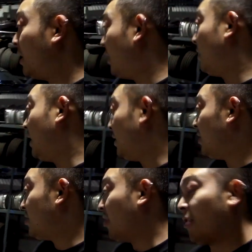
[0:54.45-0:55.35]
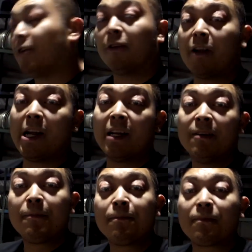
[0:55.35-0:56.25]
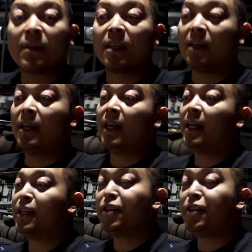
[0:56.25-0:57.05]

in this Nardo gray. And